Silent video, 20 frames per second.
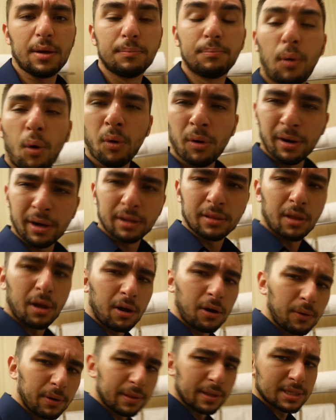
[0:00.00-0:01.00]
Boring
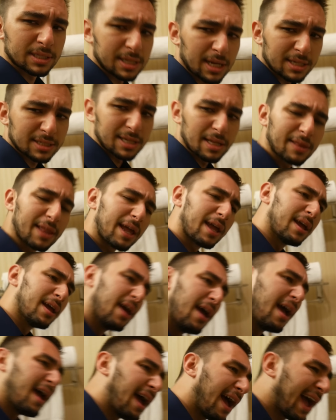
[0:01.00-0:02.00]
though, in the sense that
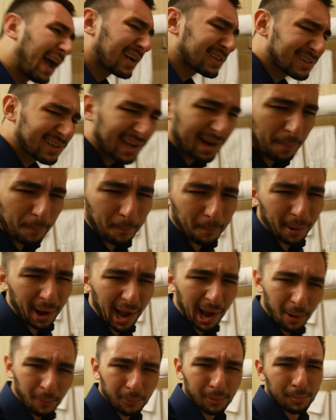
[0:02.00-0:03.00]
they actually got a
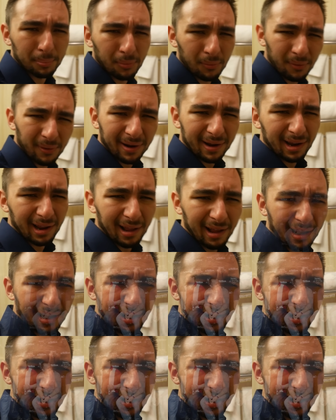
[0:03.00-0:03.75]
PowerPoint.